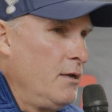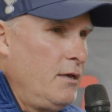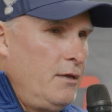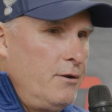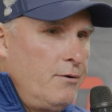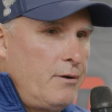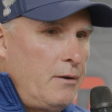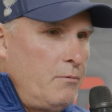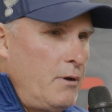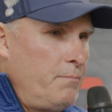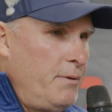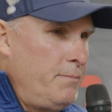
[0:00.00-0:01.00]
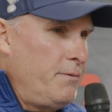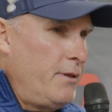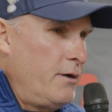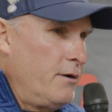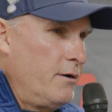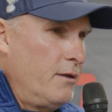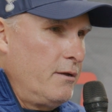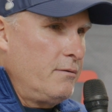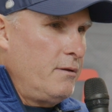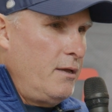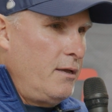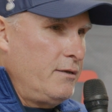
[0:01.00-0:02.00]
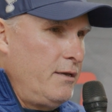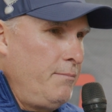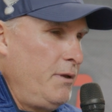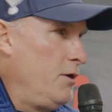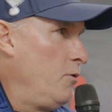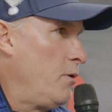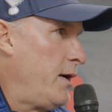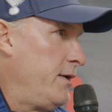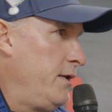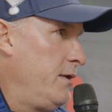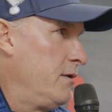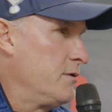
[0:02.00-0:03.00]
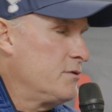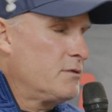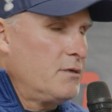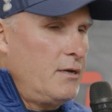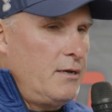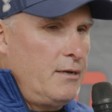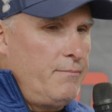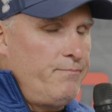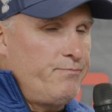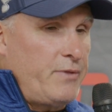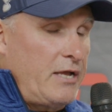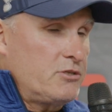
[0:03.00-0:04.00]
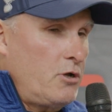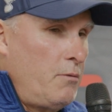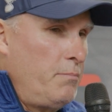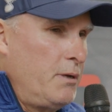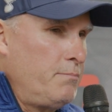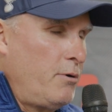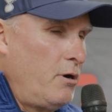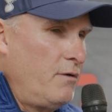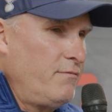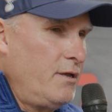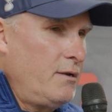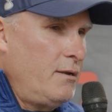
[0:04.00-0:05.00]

I want people that are going to give me new ideas. That's all a big part of it.